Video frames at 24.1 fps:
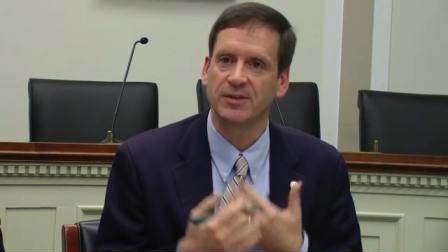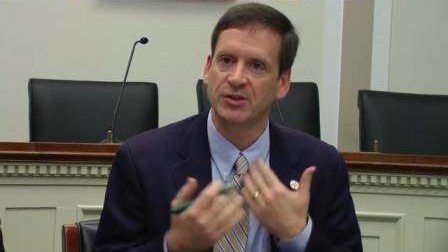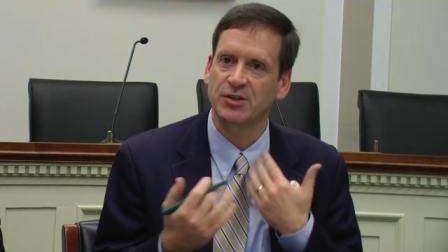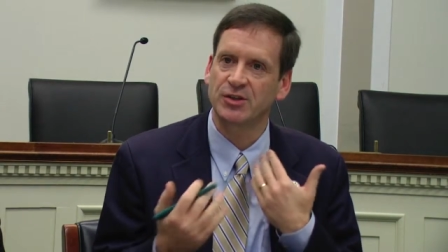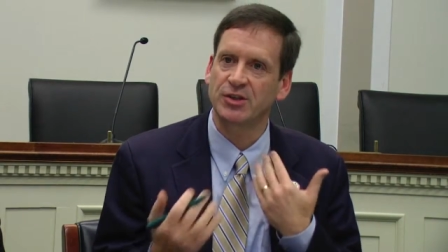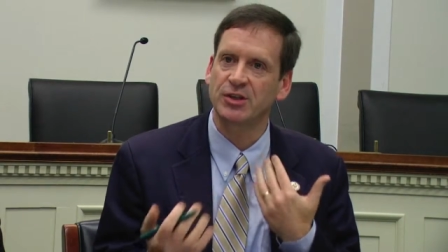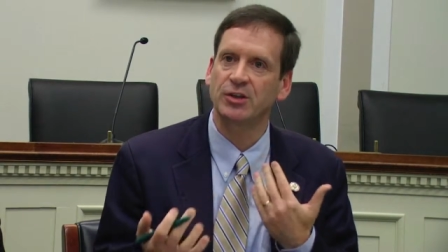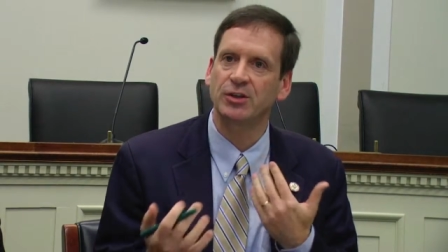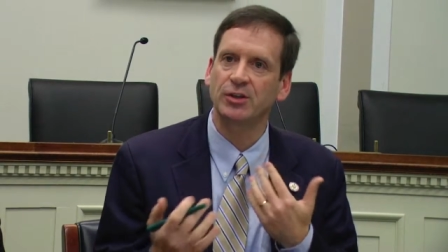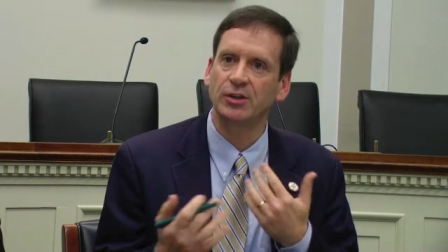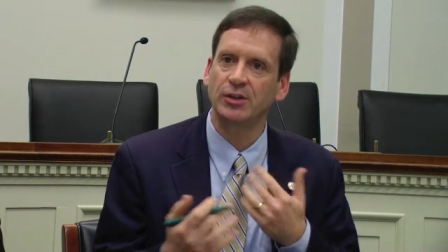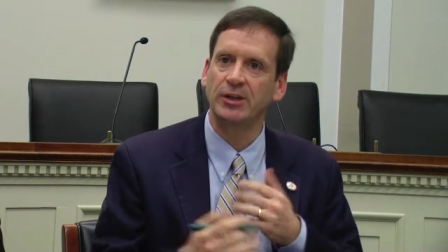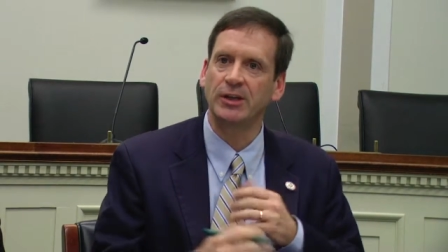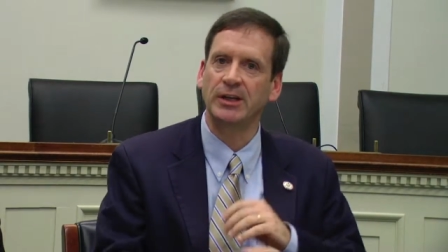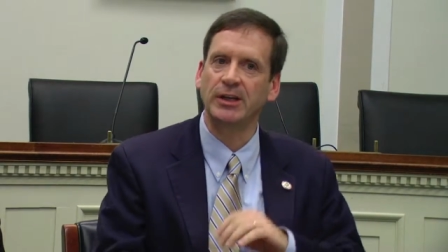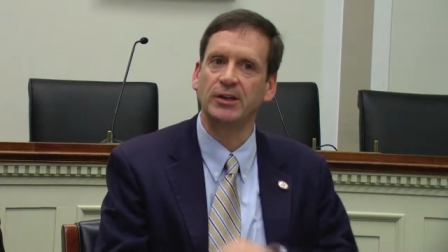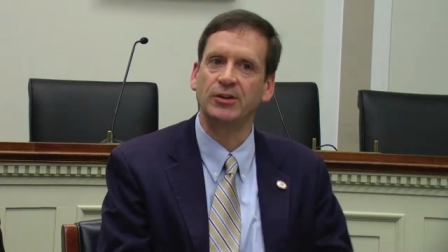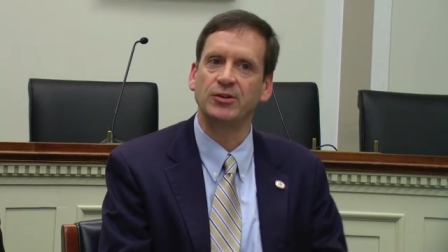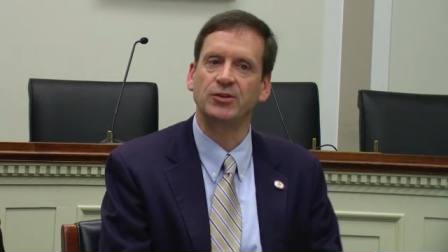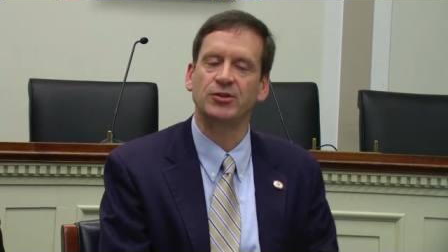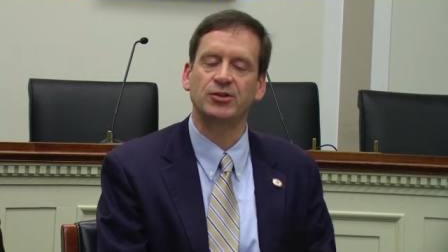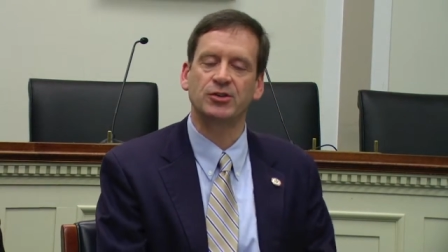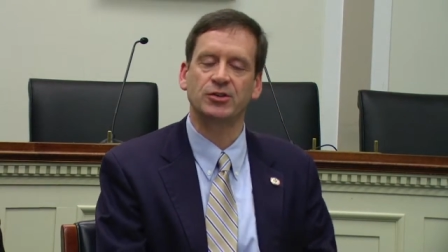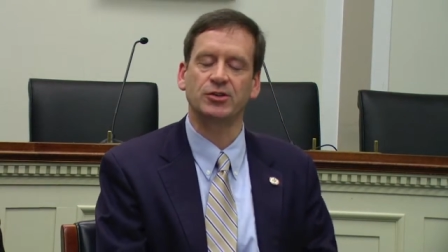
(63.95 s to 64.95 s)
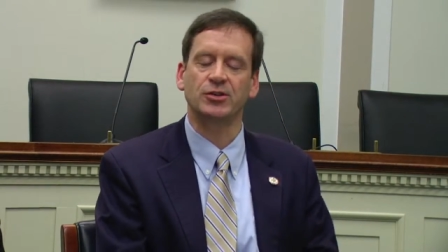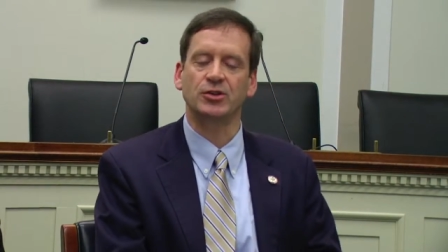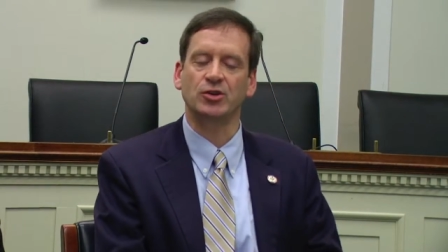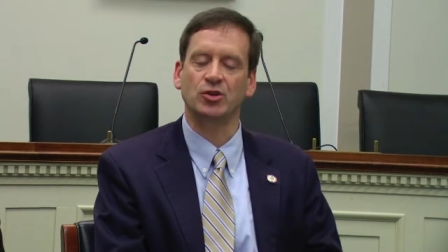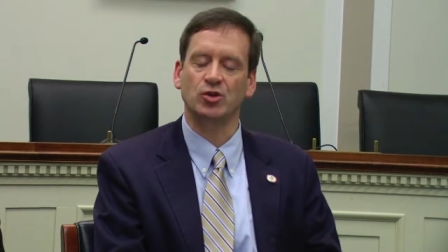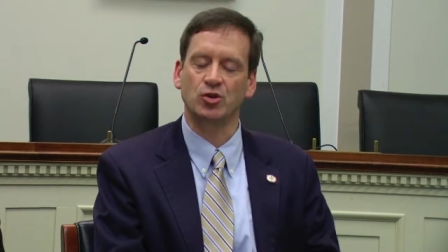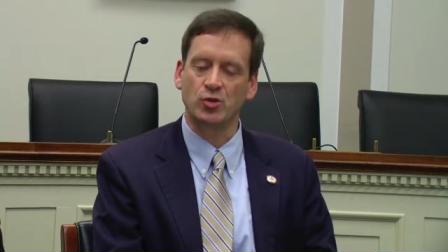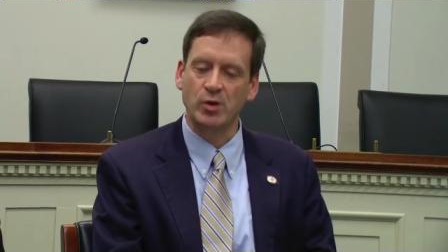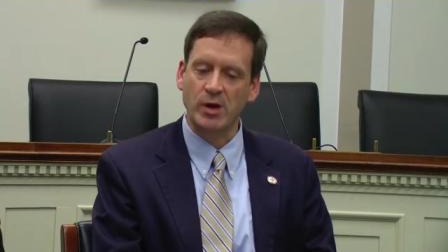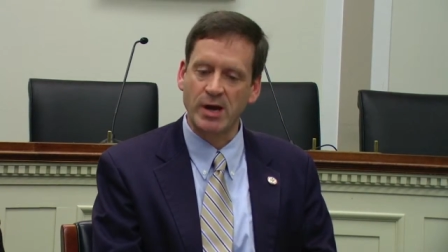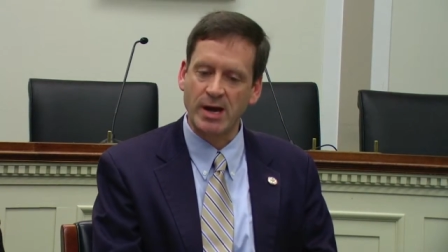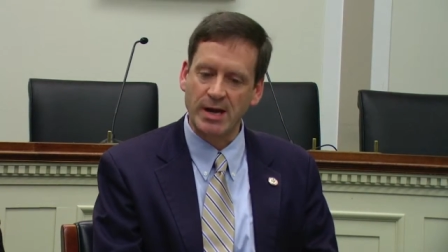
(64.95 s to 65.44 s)
facilities, the
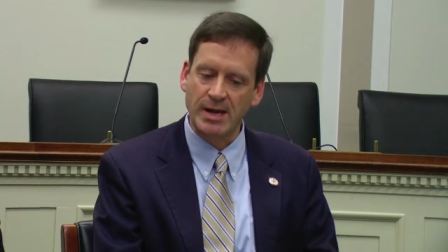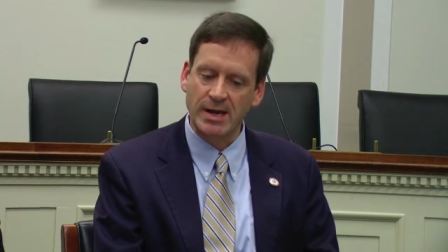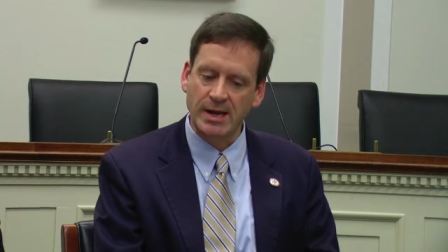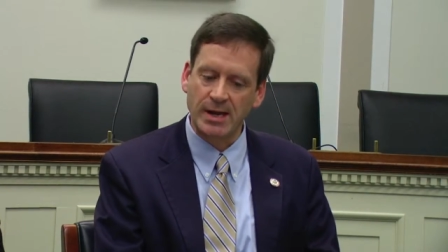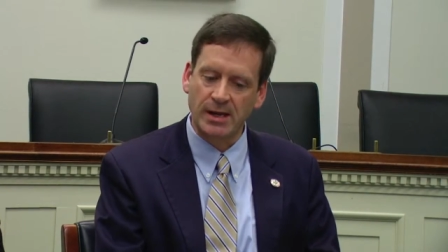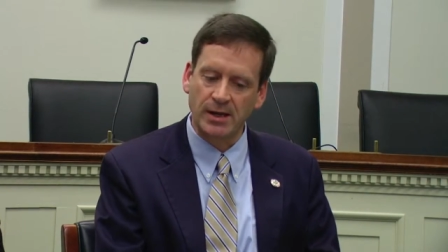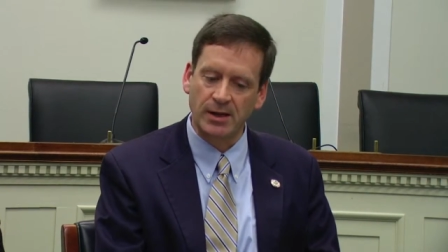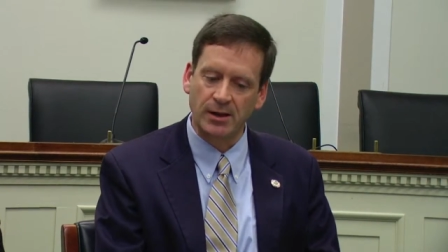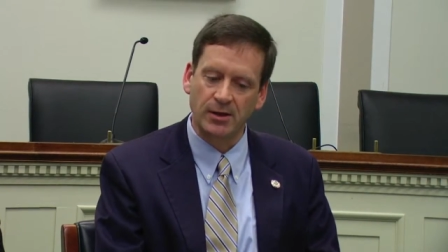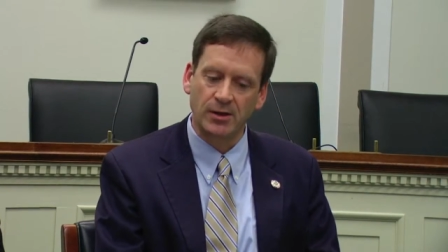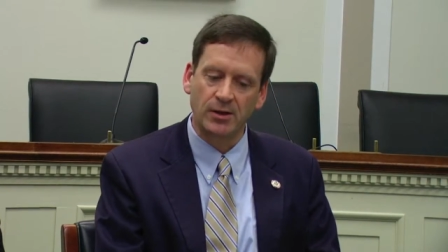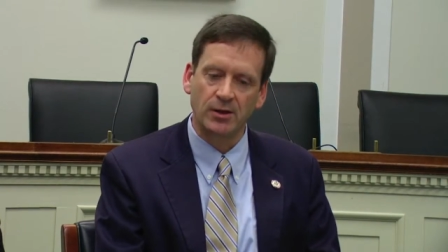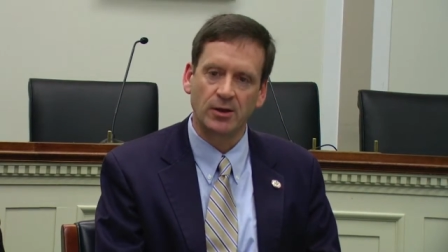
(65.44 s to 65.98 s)
training,